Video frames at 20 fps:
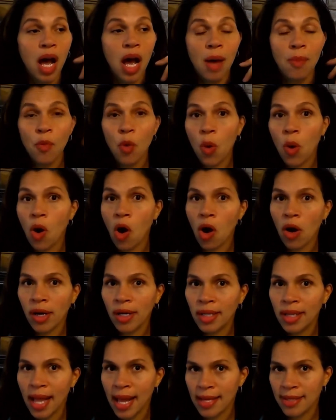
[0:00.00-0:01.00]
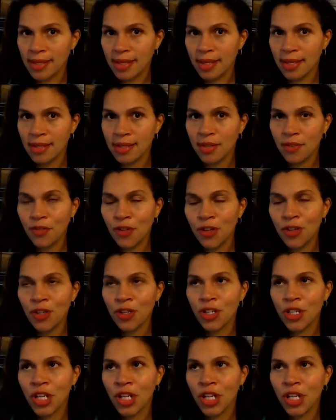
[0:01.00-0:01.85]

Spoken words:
Or art classes. If you're,